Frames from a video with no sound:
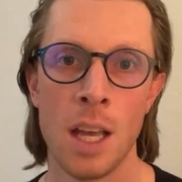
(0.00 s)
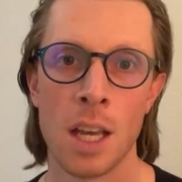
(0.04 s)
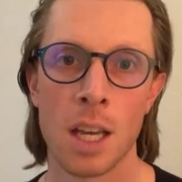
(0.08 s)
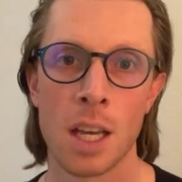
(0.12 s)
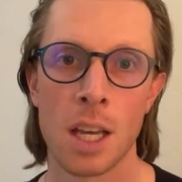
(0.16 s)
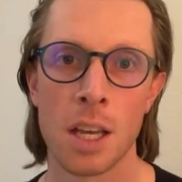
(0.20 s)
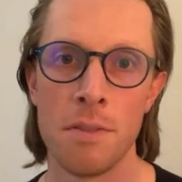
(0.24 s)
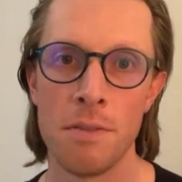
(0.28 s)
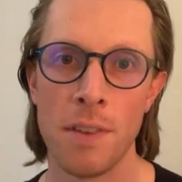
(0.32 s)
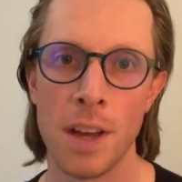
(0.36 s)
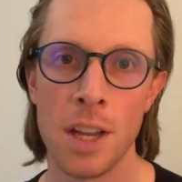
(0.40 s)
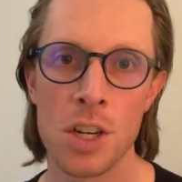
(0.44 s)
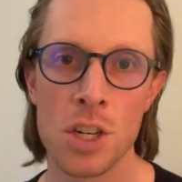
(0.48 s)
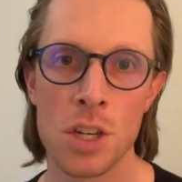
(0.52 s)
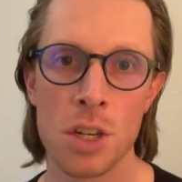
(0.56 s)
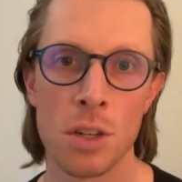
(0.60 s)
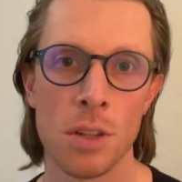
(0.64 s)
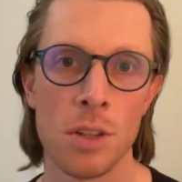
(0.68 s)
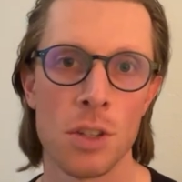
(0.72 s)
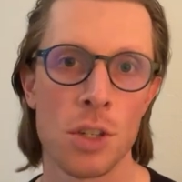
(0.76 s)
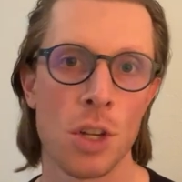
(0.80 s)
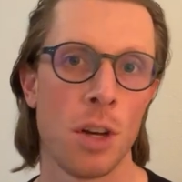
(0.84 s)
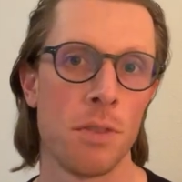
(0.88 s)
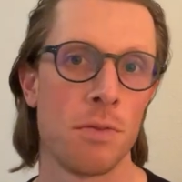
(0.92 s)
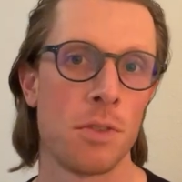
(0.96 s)
Conventional
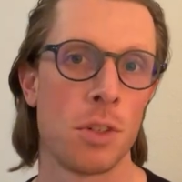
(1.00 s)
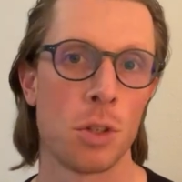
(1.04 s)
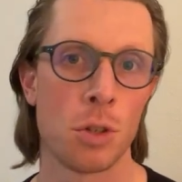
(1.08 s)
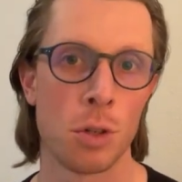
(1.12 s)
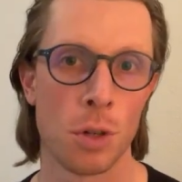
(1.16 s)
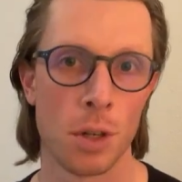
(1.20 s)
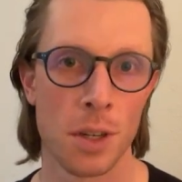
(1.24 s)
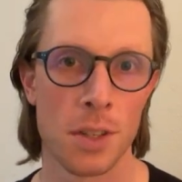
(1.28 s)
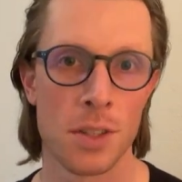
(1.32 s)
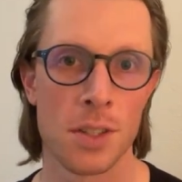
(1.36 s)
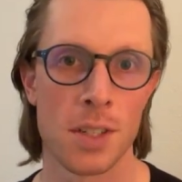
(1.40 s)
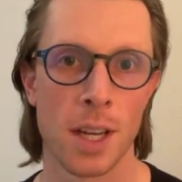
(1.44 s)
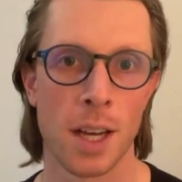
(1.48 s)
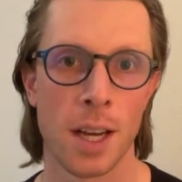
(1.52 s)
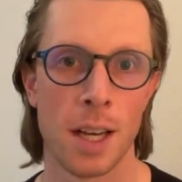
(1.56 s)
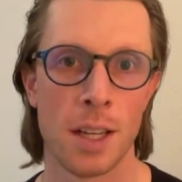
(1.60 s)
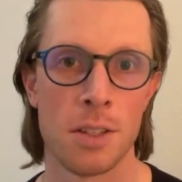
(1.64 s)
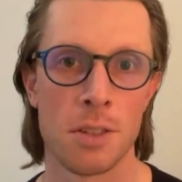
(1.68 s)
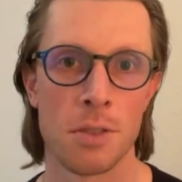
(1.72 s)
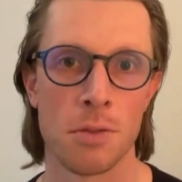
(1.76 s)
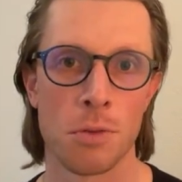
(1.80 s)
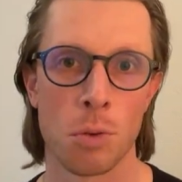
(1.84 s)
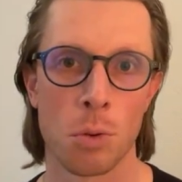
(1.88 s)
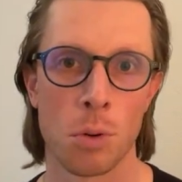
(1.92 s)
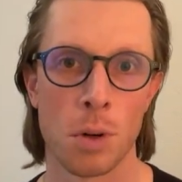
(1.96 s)
is often
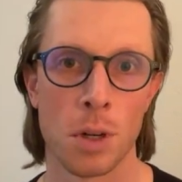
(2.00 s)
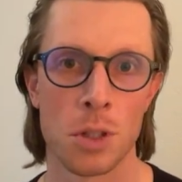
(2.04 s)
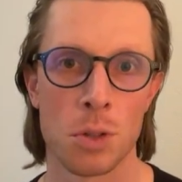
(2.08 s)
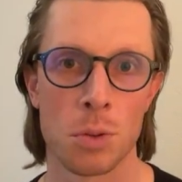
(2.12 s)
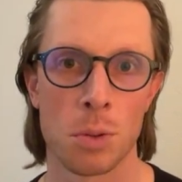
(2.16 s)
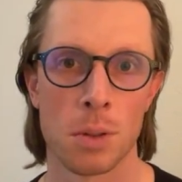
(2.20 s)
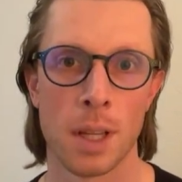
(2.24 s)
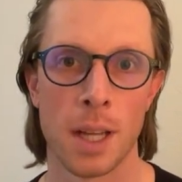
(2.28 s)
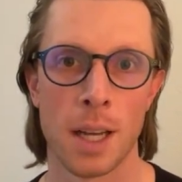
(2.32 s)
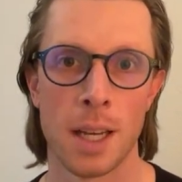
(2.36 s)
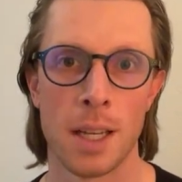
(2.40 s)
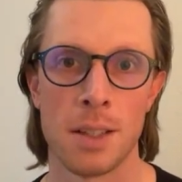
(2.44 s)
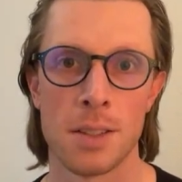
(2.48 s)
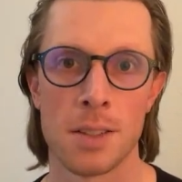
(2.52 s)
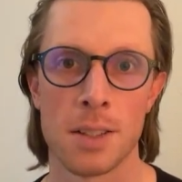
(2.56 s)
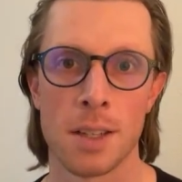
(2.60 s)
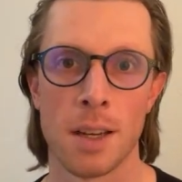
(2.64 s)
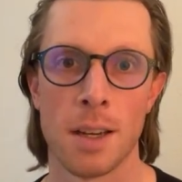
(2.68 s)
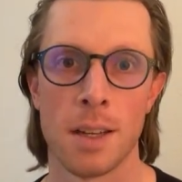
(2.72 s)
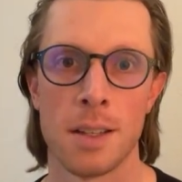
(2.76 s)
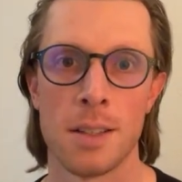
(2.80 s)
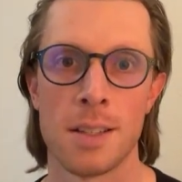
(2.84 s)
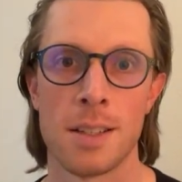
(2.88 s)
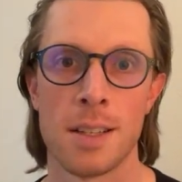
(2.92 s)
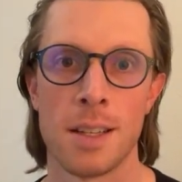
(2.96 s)
criticized for its reliance
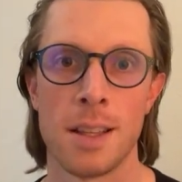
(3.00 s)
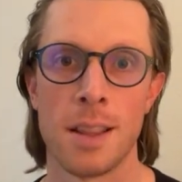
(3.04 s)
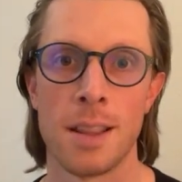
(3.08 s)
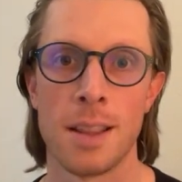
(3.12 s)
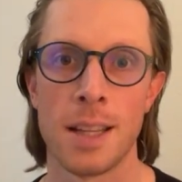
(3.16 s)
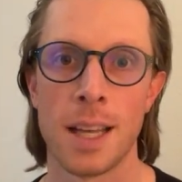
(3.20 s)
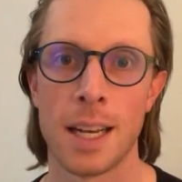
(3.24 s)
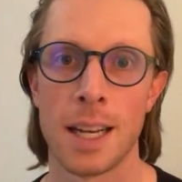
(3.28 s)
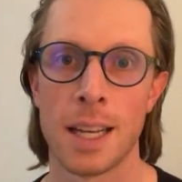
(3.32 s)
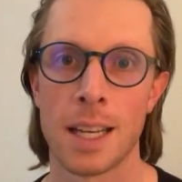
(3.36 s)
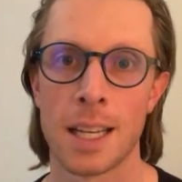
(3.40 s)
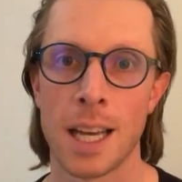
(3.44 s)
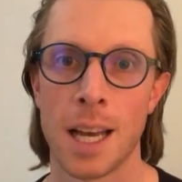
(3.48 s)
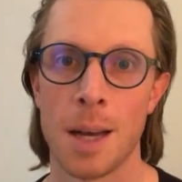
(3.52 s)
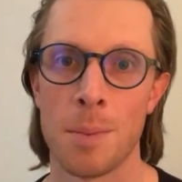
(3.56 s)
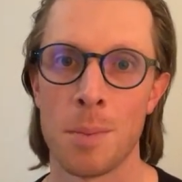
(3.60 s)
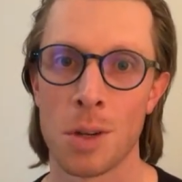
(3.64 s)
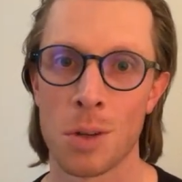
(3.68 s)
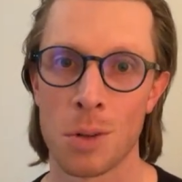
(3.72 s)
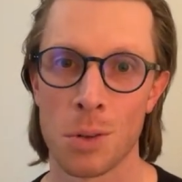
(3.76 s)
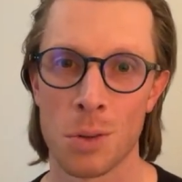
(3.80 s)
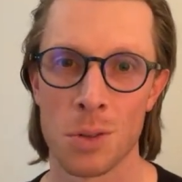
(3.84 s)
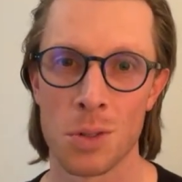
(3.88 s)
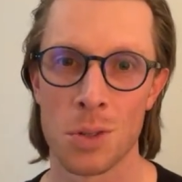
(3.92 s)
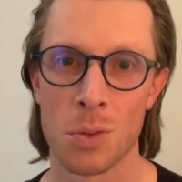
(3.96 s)
on synthetic
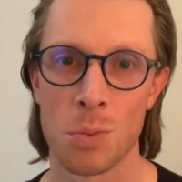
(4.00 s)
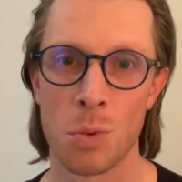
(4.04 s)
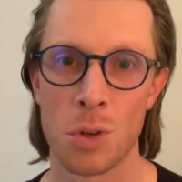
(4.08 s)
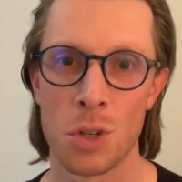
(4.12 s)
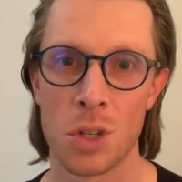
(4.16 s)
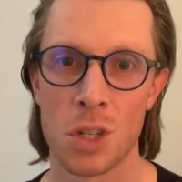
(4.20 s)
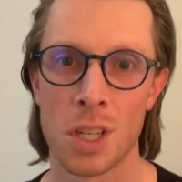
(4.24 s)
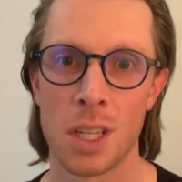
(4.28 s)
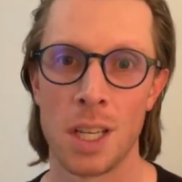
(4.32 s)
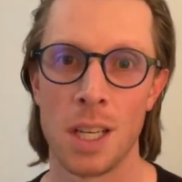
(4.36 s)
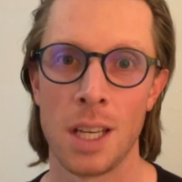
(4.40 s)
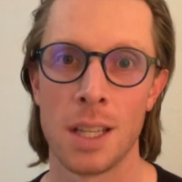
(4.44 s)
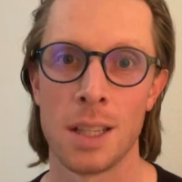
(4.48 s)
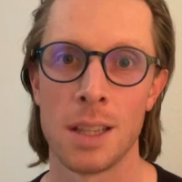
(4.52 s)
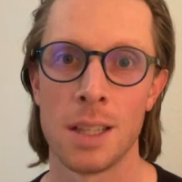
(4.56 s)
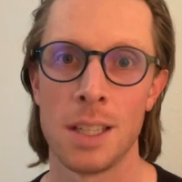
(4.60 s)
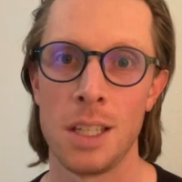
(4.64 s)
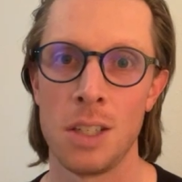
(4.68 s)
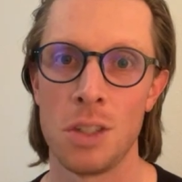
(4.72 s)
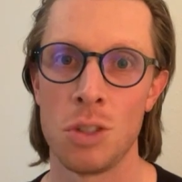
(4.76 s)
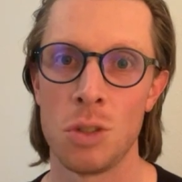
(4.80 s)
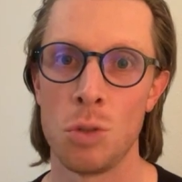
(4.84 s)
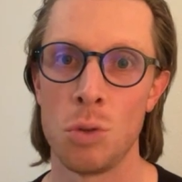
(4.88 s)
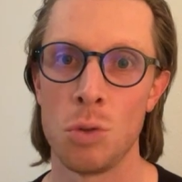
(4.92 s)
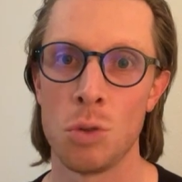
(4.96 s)
chemicals, which can
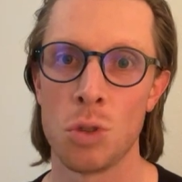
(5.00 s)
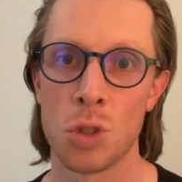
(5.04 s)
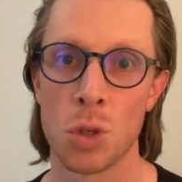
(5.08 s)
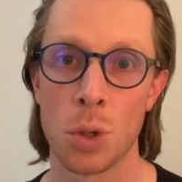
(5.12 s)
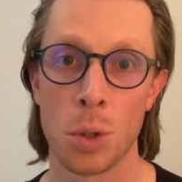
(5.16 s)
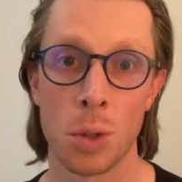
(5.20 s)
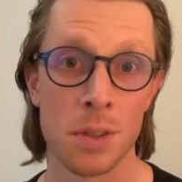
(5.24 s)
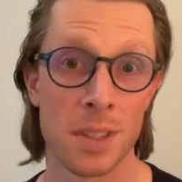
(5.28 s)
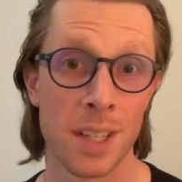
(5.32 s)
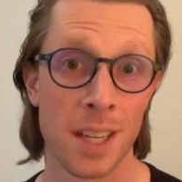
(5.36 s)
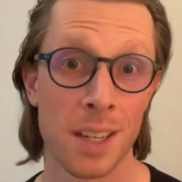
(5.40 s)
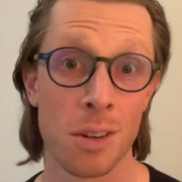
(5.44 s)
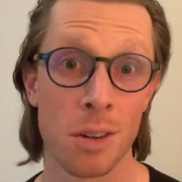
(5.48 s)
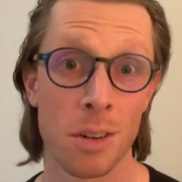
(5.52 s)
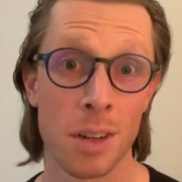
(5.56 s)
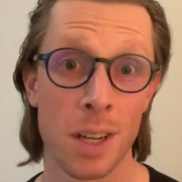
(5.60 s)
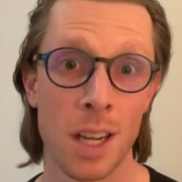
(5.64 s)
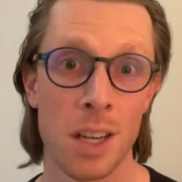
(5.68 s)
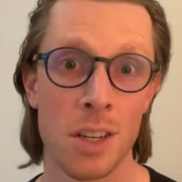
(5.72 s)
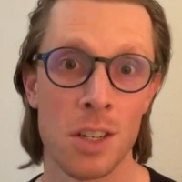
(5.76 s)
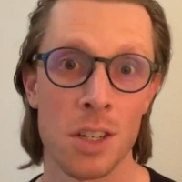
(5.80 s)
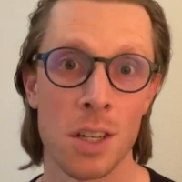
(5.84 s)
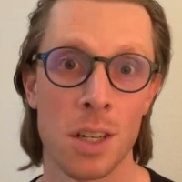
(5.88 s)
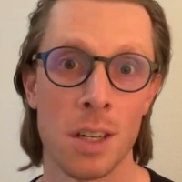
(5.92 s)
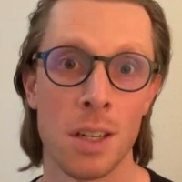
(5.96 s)
lead to soil
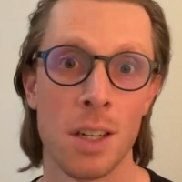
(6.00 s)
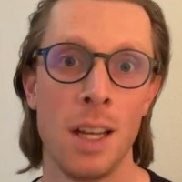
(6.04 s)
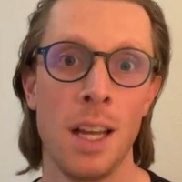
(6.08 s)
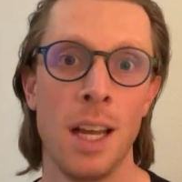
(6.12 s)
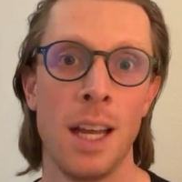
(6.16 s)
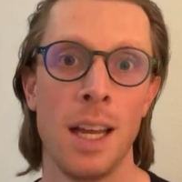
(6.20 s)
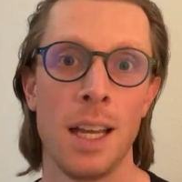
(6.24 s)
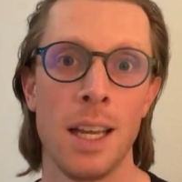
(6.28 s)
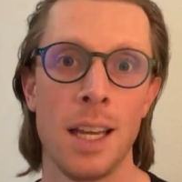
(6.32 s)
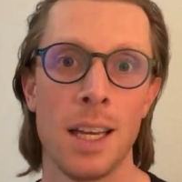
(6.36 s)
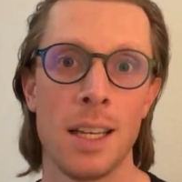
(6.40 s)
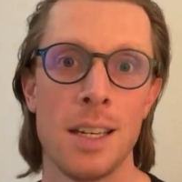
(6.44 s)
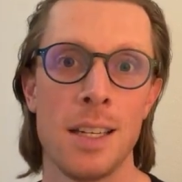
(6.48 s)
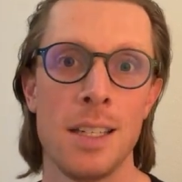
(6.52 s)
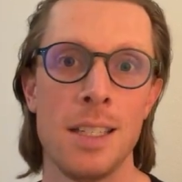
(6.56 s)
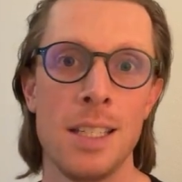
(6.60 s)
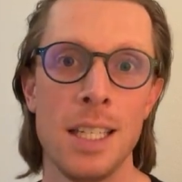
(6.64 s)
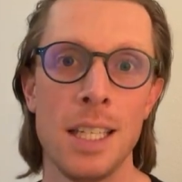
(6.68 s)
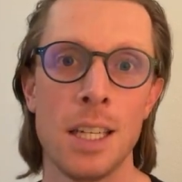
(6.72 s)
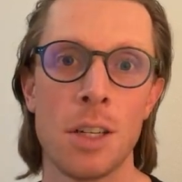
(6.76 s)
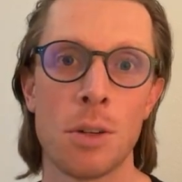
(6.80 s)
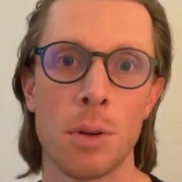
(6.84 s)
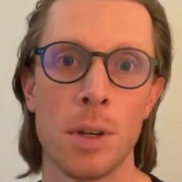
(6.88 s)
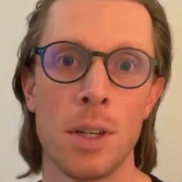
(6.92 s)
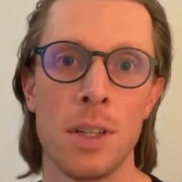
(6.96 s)
degradation and a
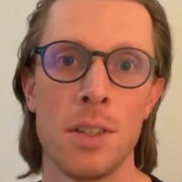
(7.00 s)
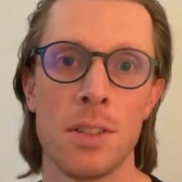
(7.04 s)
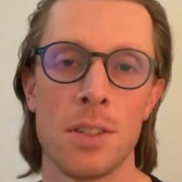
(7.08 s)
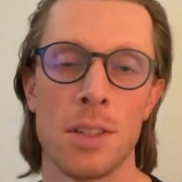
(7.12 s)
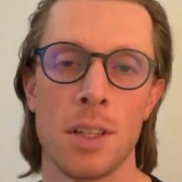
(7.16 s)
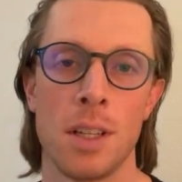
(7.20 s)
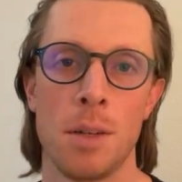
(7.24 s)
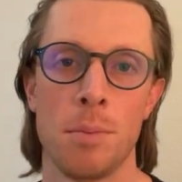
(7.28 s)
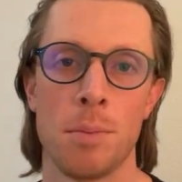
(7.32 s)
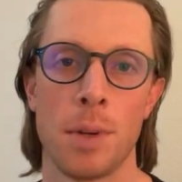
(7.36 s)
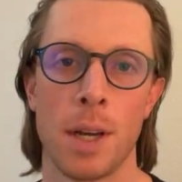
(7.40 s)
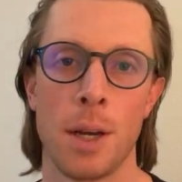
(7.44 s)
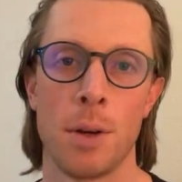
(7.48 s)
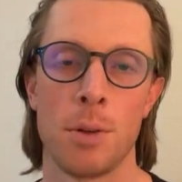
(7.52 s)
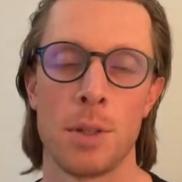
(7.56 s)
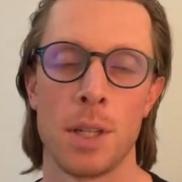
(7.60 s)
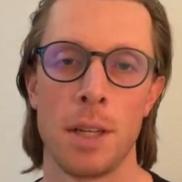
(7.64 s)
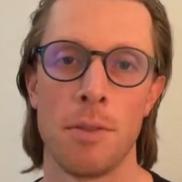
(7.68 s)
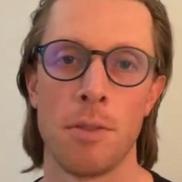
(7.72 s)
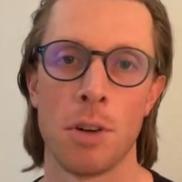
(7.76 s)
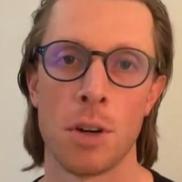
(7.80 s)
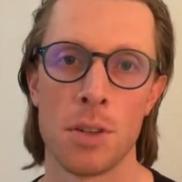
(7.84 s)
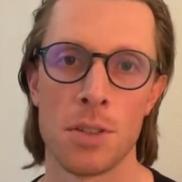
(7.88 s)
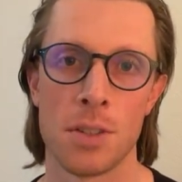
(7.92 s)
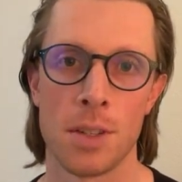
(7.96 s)
decrease in
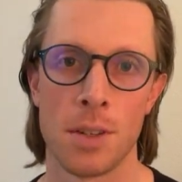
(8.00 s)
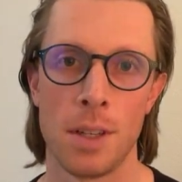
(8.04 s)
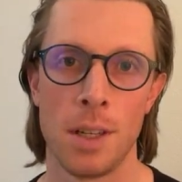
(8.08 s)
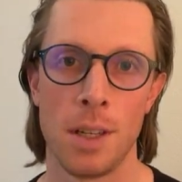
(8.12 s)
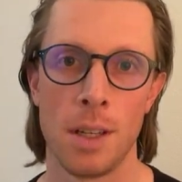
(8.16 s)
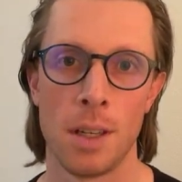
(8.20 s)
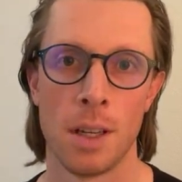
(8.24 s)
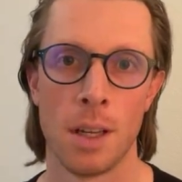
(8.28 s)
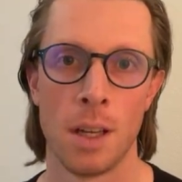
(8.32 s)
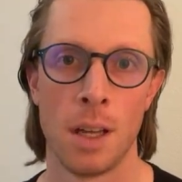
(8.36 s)
biodiversity.